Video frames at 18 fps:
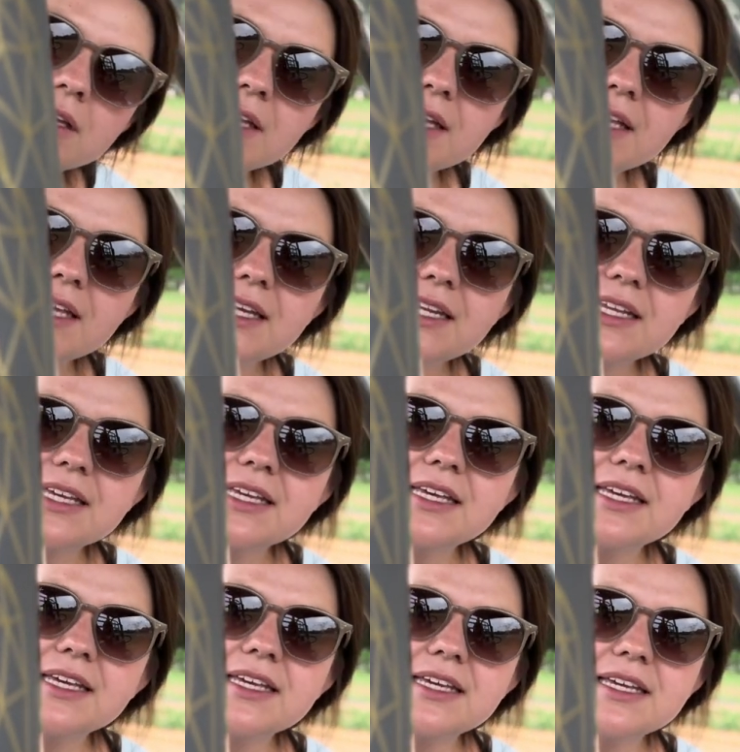It
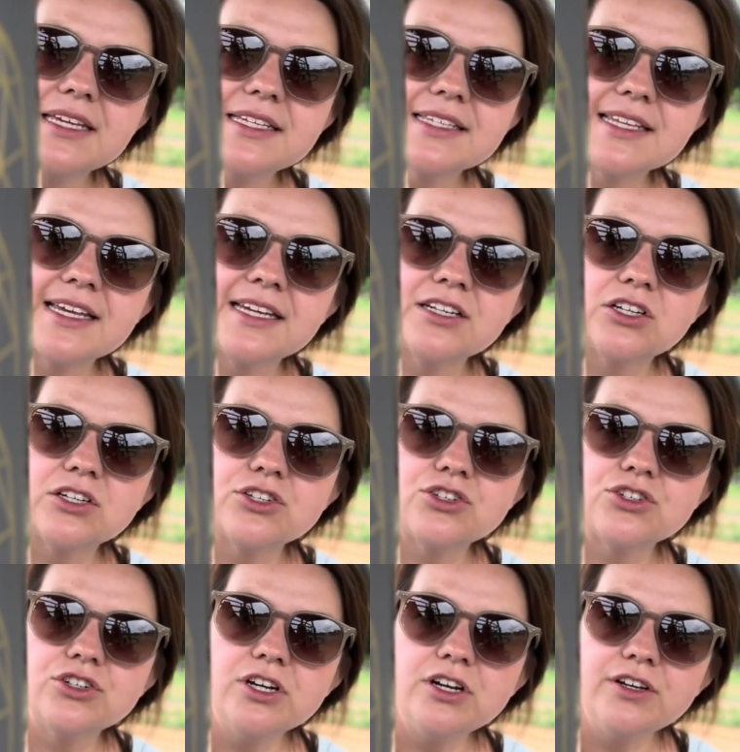is an
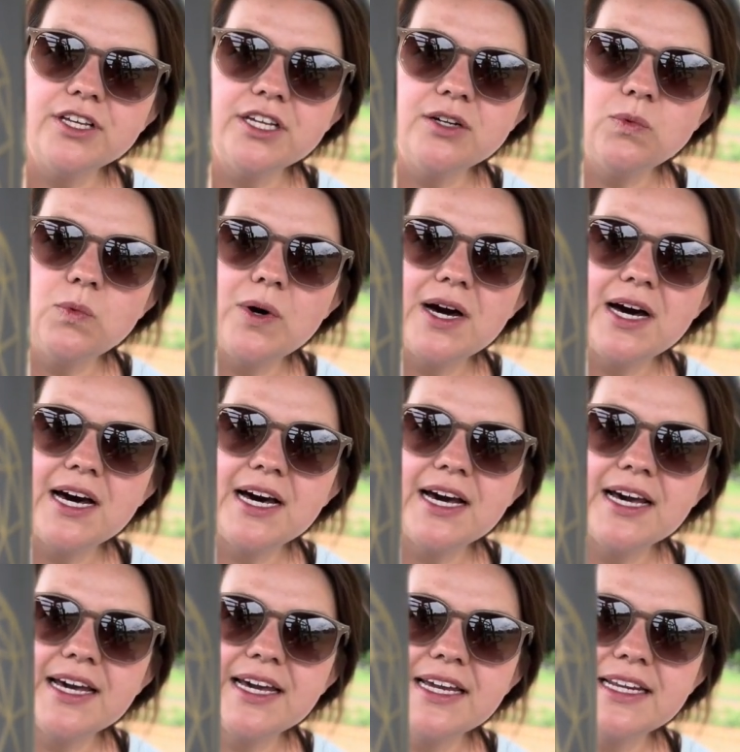Australian
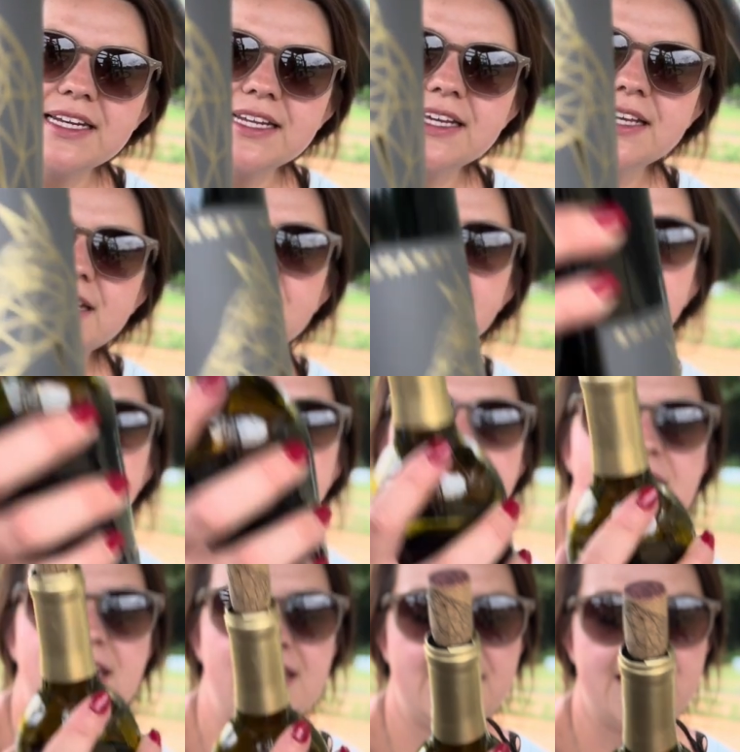wine,
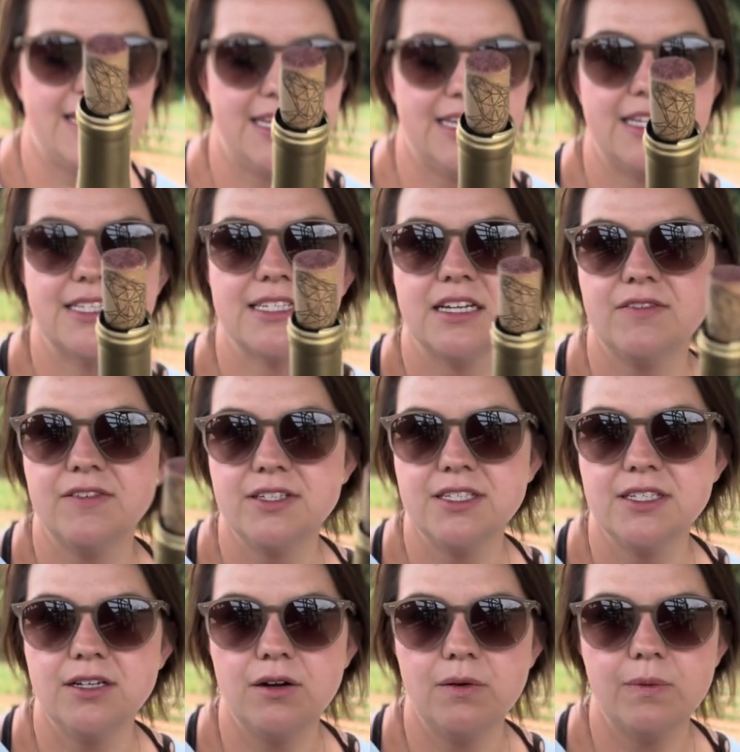and it's
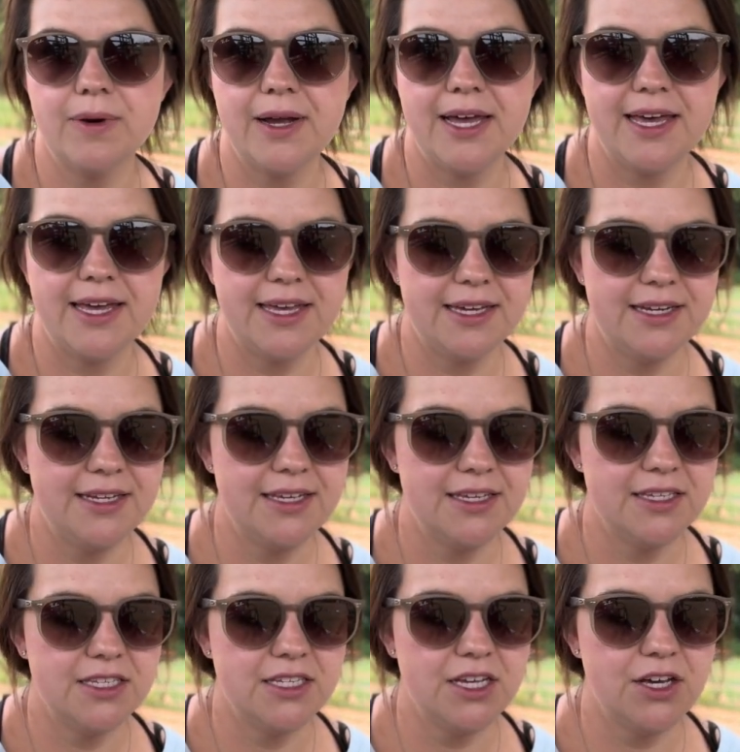obviously a red.
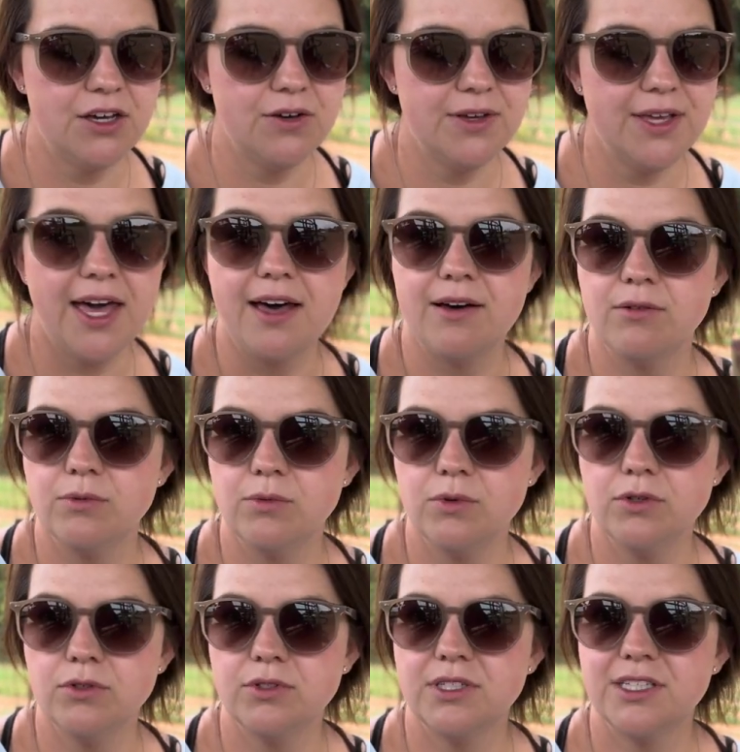So yeah,
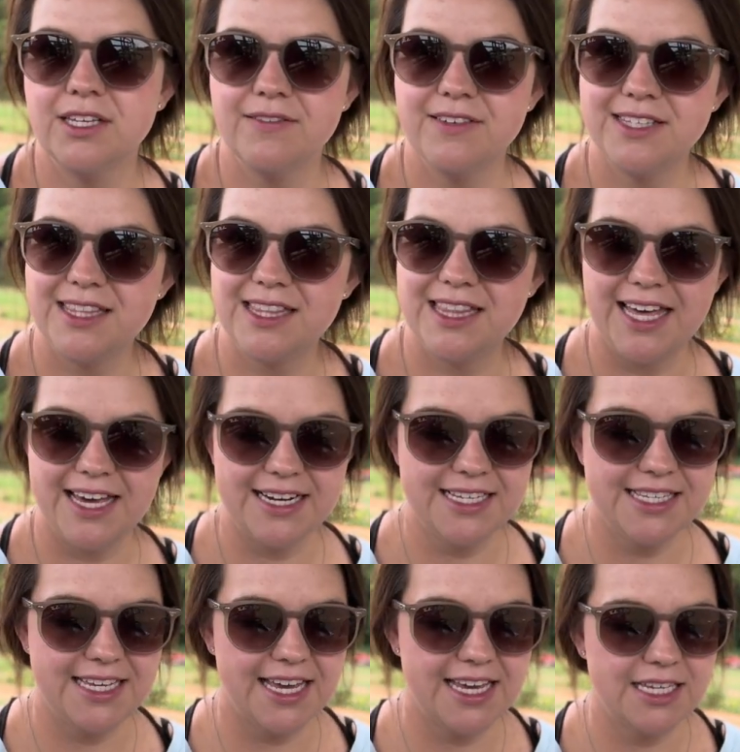we'll give that a
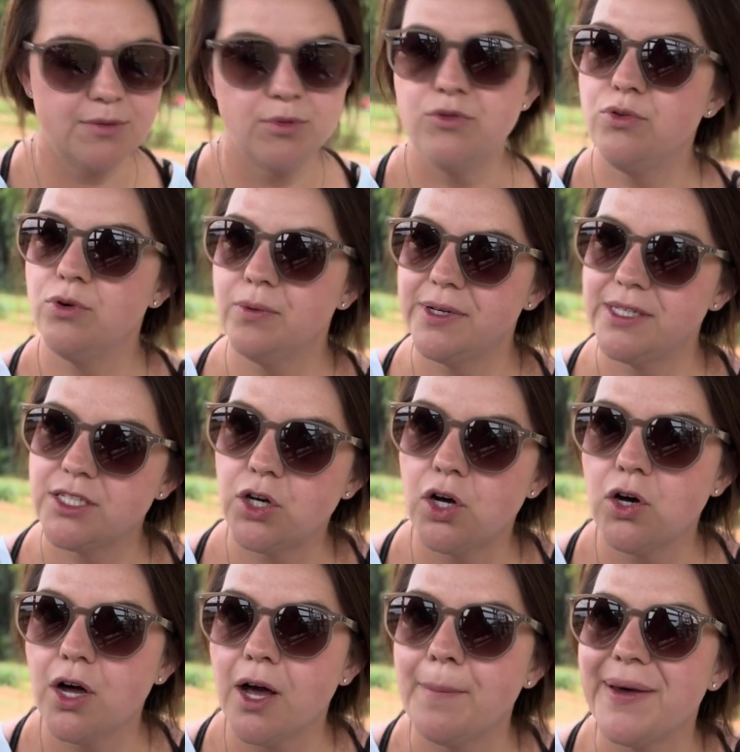taste before we
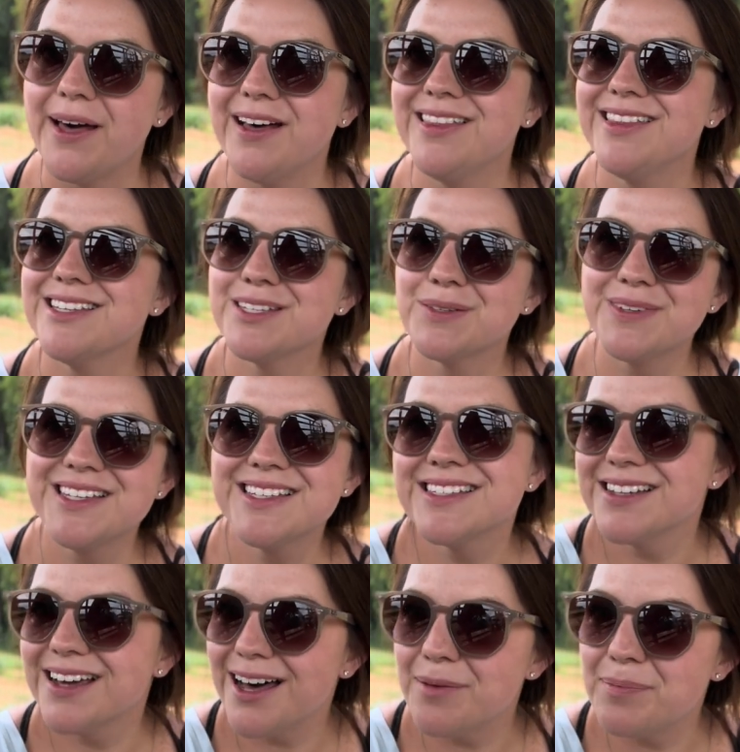talk about this week's
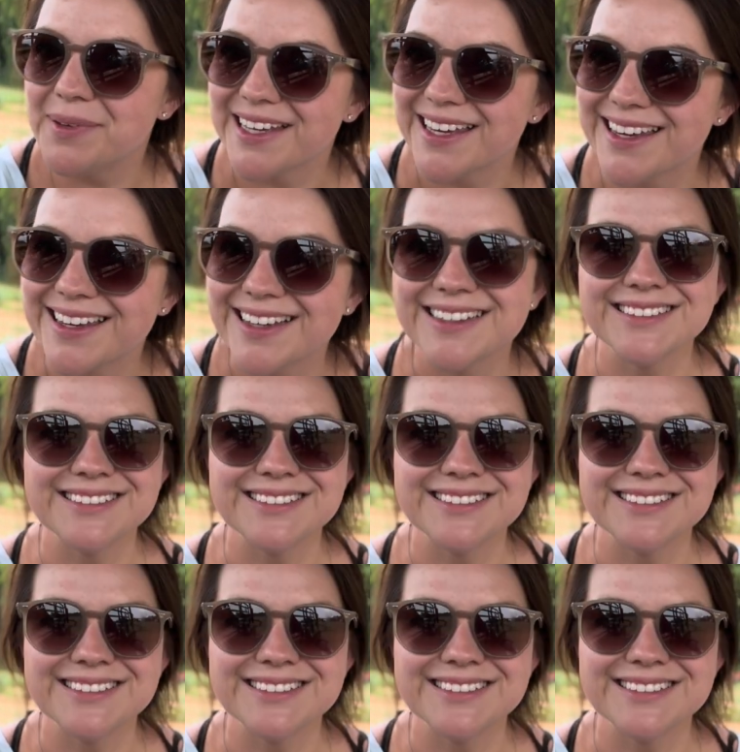topic.